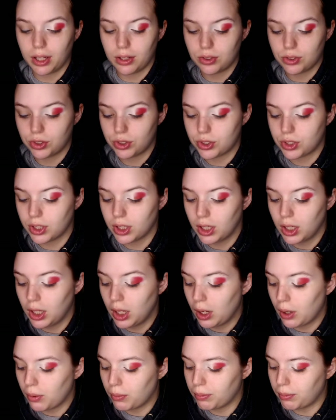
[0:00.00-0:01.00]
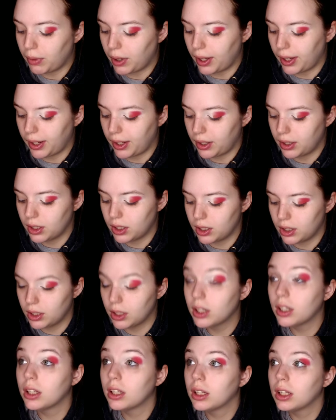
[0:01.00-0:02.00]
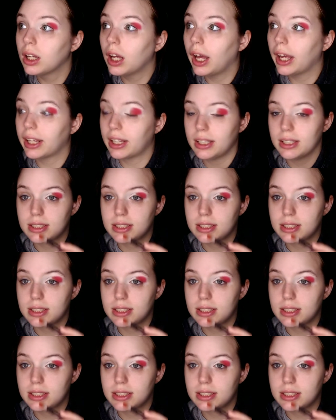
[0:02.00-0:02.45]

It's just I can